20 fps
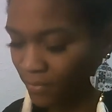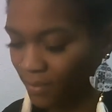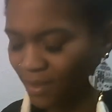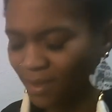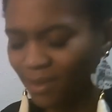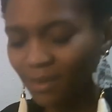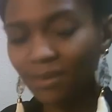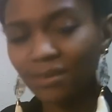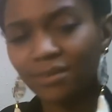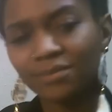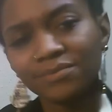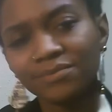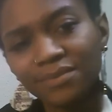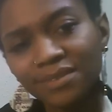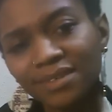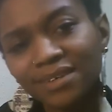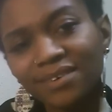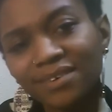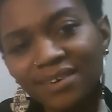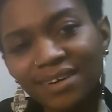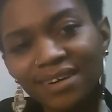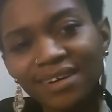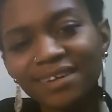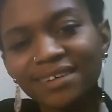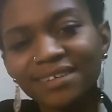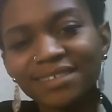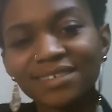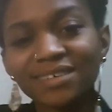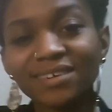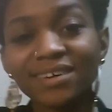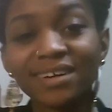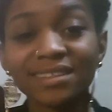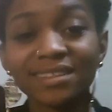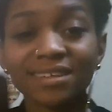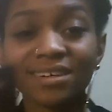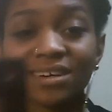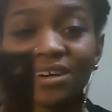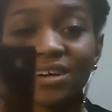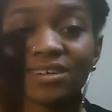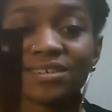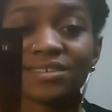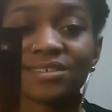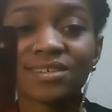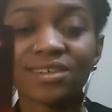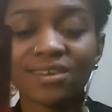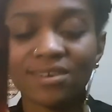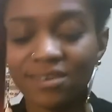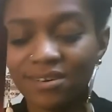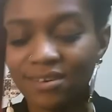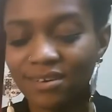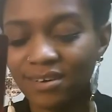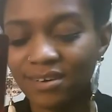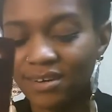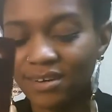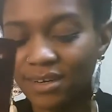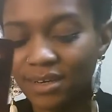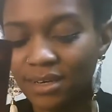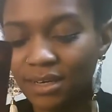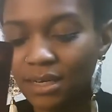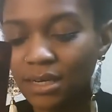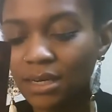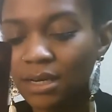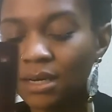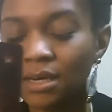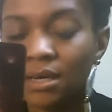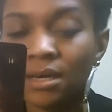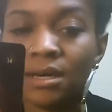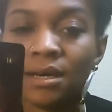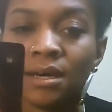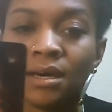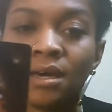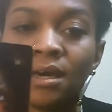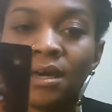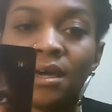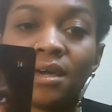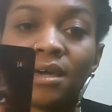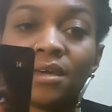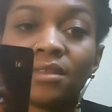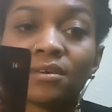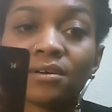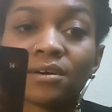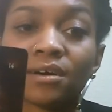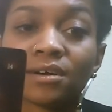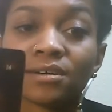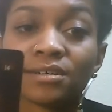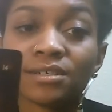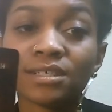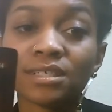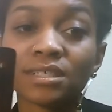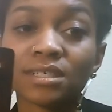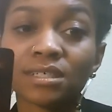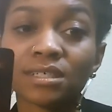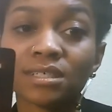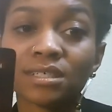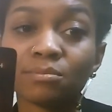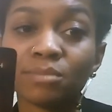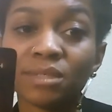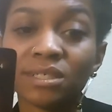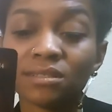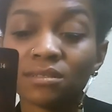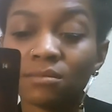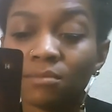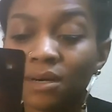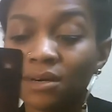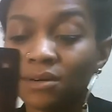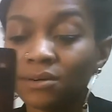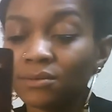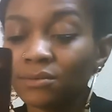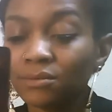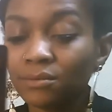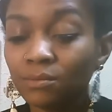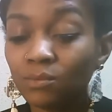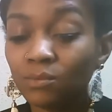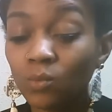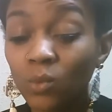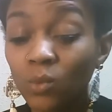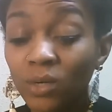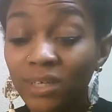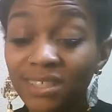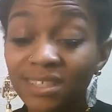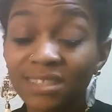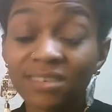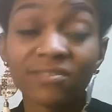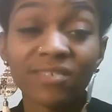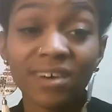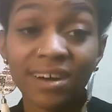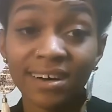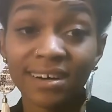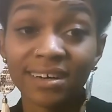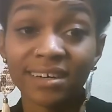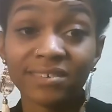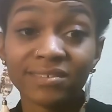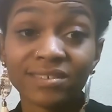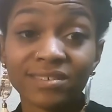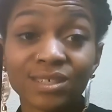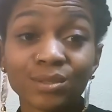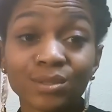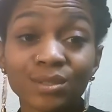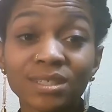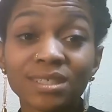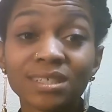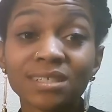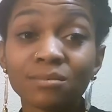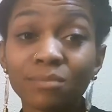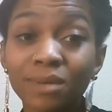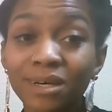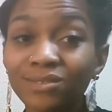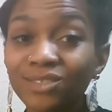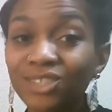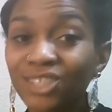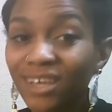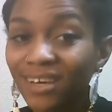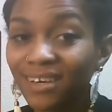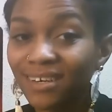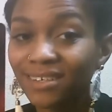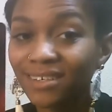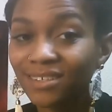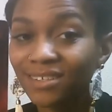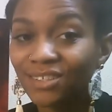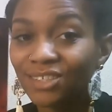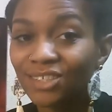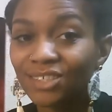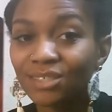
Yeah. Okay. So you got the curse card. And the curse speaks about one is a five. So this is about change.